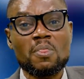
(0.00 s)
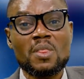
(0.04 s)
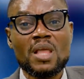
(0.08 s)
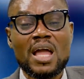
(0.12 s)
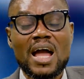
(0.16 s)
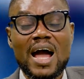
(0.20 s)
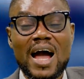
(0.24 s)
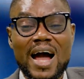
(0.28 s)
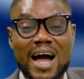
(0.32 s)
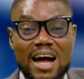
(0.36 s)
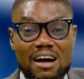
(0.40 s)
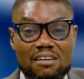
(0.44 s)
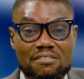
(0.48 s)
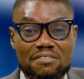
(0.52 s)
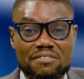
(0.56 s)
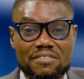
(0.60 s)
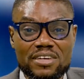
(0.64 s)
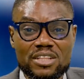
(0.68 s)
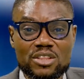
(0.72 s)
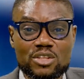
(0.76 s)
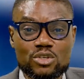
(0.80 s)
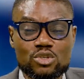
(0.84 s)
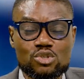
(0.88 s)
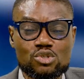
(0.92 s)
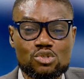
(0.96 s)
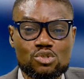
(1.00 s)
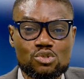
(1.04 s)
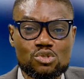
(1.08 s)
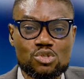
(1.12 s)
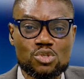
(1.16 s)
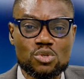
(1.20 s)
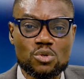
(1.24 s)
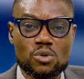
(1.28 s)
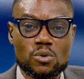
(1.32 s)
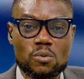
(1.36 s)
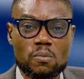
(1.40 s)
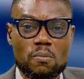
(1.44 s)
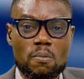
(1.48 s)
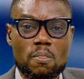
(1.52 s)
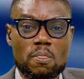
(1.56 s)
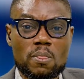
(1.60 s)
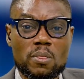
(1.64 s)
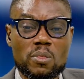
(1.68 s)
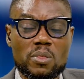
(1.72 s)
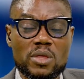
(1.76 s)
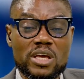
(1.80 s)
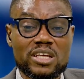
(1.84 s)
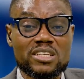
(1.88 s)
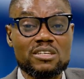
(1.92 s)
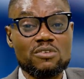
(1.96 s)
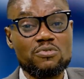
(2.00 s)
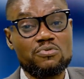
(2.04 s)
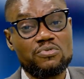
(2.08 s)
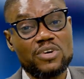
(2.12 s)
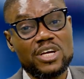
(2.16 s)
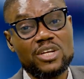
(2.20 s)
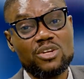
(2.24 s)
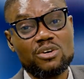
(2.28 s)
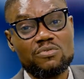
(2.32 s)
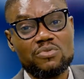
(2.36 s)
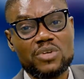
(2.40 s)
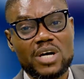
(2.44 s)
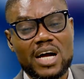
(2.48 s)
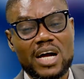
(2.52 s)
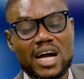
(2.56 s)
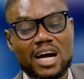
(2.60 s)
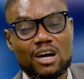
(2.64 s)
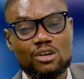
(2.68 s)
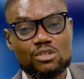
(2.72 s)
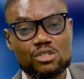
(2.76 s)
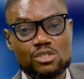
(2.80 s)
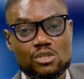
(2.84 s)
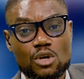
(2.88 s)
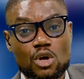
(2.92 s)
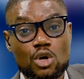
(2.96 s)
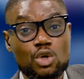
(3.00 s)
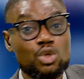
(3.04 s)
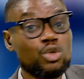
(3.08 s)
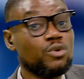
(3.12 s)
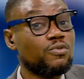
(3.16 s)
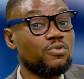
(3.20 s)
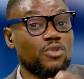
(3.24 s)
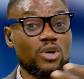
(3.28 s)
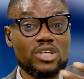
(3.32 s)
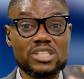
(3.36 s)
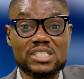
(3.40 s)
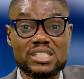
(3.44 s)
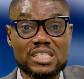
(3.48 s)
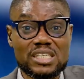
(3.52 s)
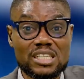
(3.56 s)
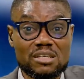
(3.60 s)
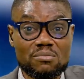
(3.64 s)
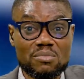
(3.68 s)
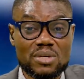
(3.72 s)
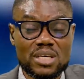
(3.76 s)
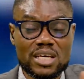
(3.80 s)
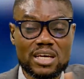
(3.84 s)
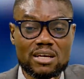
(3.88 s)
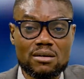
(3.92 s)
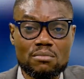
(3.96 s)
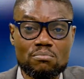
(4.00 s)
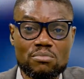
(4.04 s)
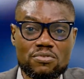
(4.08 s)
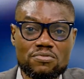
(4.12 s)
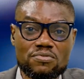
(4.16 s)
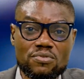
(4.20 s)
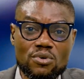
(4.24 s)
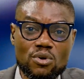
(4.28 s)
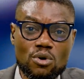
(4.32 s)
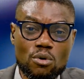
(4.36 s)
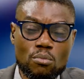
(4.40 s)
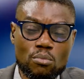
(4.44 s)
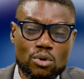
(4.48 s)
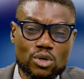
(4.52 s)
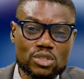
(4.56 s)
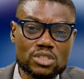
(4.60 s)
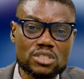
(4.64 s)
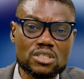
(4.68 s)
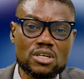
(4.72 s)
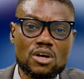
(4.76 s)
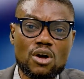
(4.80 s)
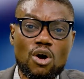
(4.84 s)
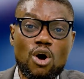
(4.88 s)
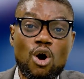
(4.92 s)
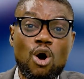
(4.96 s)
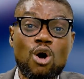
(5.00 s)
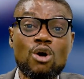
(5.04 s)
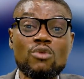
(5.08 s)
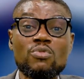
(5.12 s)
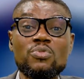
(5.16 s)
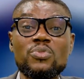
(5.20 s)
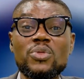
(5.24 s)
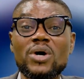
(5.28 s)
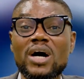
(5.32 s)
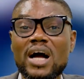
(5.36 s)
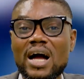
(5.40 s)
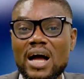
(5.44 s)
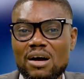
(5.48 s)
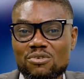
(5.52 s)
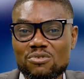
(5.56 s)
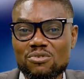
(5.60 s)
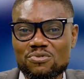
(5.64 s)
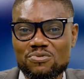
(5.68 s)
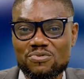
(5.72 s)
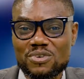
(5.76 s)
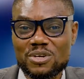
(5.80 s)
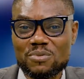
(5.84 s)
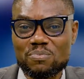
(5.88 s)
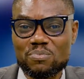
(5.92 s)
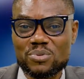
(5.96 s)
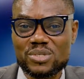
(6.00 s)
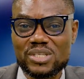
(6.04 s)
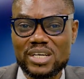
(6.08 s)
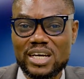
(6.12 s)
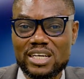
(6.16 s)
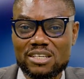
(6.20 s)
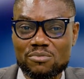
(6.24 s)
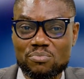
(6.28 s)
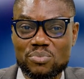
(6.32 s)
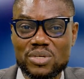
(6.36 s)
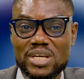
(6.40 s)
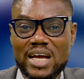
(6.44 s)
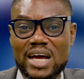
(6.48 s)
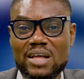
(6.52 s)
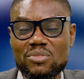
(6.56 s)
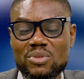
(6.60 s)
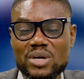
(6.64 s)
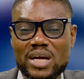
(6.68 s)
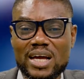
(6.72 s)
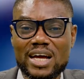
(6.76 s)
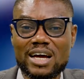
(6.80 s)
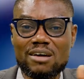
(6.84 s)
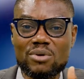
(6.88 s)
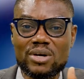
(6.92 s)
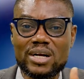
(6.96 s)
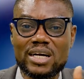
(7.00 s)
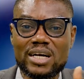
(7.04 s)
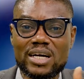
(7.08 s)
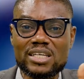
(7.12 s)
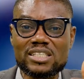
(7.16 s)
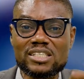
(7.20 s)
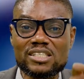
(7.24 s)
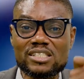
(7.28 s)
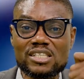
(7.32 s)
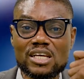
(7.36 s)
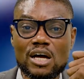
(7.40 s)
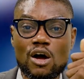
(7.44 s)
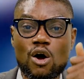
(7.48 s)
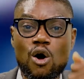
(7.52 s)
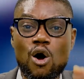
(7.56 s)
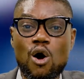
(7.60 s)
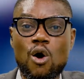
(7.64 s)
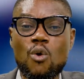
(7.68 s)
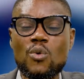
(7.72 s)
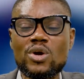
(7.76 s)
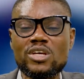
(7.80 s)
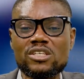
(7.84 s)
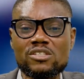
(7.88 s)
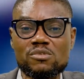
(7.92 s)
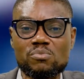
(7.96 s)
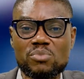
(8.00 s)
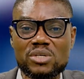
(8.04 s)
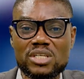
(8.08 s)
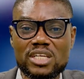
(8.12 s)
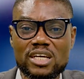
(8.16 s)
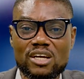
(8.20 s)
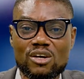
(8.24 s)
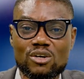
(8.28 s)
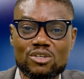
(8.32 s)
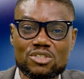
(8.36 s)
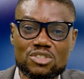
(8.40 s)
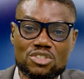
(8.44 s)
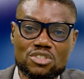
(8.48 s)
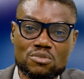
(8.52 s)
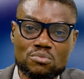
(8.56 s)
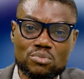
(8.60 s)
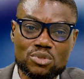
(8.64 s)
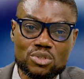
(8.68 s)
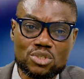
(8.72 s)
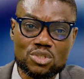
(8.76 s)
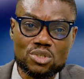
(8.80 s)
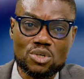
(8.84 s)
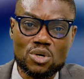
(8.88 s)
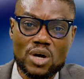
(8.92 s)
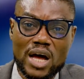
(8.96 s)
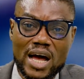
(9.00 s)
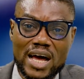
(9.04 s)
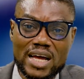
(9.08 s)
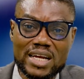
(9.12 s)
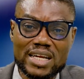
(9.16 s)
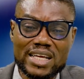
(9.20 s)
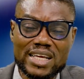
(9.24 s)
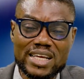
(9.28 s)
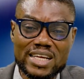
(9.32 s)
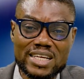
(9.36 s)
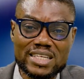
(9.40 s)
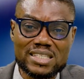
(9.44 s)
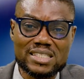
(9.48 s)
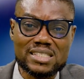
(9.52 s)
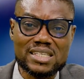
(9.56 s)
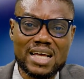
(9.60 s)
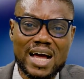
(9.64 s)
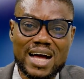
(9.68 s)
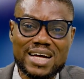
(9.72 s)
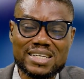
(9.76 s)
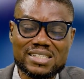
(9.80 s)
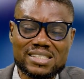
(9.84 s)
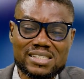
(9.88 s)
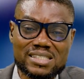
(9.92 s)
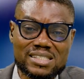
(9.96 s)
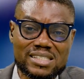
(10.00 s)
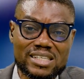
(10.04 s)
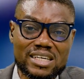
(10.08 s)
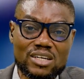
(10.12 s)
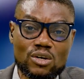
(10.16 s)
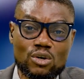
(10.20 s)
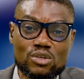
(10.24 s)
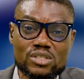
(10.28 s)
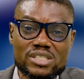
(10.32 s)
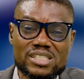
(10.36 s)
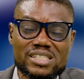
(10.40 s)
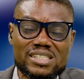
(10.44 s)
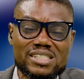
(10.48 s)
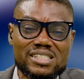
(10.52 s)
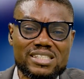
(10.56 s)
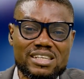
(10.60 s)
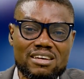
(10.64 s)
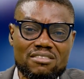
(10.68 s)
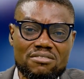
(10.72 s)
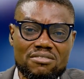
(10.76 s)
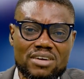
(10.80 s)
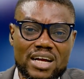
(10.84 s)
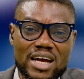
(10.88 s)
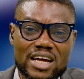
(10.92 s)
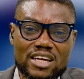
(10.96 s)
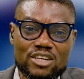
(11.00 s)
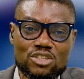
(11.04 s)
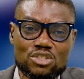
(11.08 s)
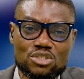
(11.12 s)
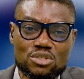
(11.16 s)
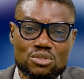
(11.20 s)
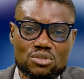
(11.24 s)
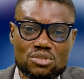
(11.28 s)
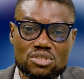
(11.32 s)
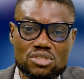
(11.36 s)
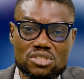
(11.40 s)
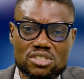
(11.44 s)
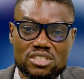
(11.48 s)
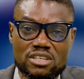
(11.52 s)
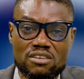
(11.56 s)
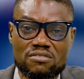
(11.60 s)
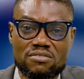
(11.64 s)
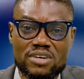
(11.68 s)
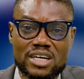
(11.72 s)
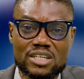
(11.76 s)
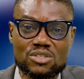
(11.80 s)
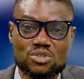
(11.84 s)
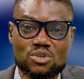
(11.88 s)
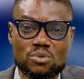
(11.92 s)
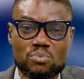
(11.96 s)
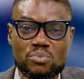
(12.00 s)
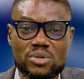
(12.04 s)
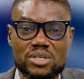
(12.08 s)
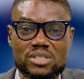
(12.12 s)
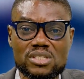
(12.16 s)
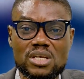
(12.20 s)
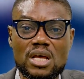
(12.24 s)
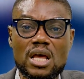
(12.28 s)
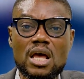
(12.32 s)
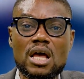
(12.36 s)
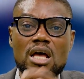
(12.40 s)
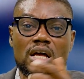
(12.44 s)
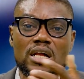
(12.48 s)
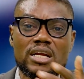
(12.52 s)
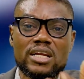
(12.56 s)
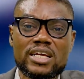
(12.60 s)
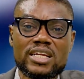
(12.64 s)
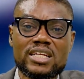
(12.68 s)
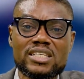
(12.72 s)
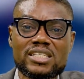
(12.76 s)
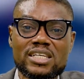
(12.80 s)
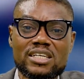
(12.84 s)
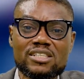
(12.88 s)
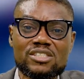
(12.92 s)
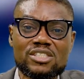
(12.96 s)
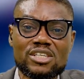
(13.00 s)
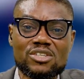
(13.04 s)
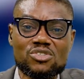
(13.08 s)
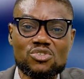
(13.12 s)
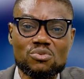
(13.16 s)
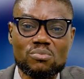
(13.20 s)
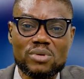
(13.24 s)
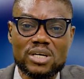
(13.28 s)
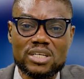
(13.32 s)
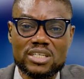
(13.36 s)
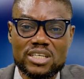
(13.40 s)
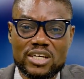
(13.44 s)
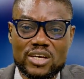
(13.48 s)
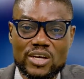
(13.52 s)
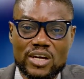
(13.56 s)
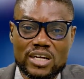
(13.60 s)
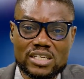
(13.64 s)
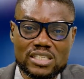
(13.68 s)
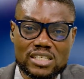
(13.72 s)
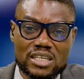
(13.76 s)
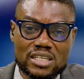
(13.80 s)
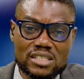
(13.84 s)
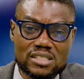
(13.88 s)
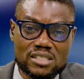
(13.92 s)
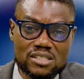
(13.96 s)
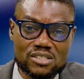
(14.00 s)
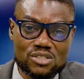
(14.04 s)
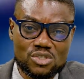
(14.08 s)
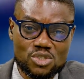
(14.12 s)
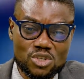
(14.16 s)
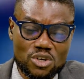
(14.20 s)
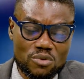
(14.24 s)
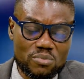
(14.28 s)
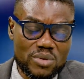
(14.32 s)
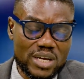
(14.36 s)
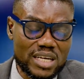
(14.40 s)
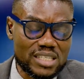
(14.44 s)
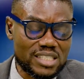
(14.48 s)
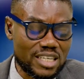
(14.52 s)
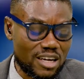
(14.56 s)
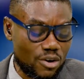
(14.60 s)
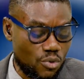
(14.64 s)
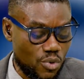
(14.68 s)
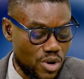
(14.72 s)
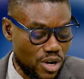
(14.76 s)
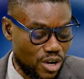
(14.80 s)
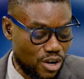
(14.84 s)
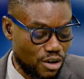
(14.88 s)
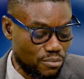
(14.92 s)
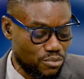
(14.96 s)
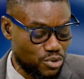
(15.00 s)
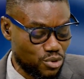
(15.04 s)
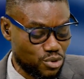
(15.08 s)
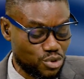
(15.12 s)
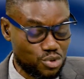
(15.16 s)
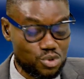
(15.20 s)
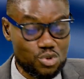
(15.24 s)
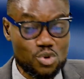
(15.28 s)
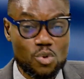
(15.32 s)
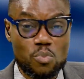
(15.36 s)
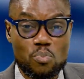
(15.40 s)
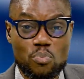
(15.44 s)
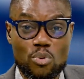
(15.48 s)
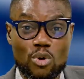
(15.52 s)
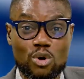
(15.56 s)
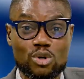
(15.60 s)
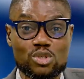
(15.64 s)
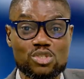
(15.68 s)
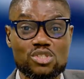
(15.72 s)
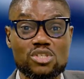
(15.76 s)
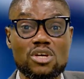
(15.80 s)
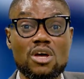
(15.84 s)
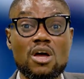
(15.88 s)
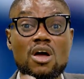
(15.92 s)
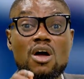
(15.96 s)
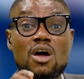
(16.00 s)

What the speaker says: I have in the studio, he's a friend of the house. You've not seen him here before, but on the flip side, behind the cameras, he's always been a contributor, and he's assisted on several issues, several topics. Ladies and gentlemen, Your Excellencies, join me as I welcome to SOUQ Pulse